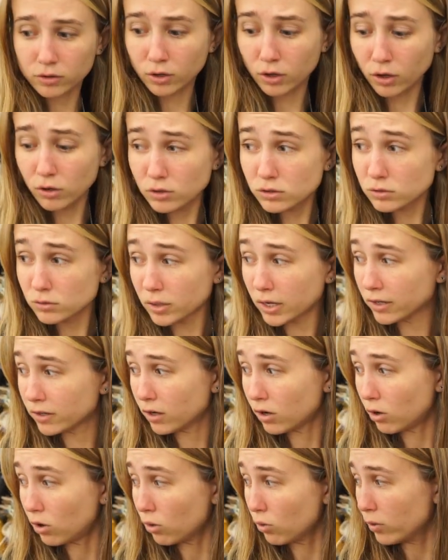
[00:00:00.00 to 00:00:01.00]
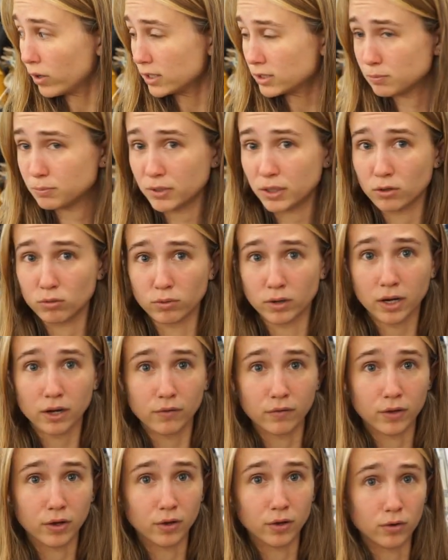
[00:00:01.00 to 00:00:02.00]
Those might not always be
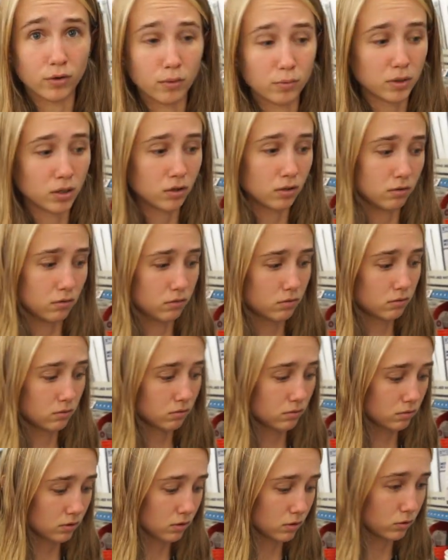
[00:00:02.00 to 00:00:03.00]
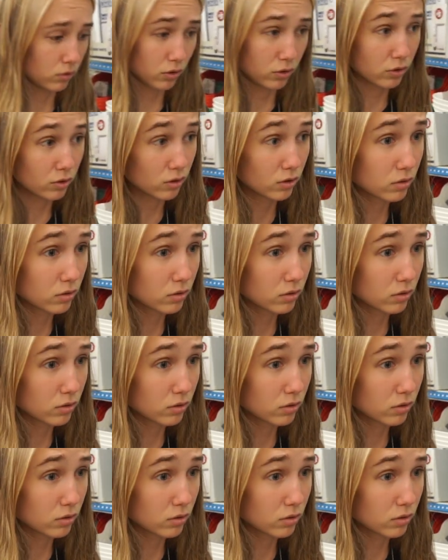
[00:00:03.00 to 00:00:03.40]
around though. I mean, you can look.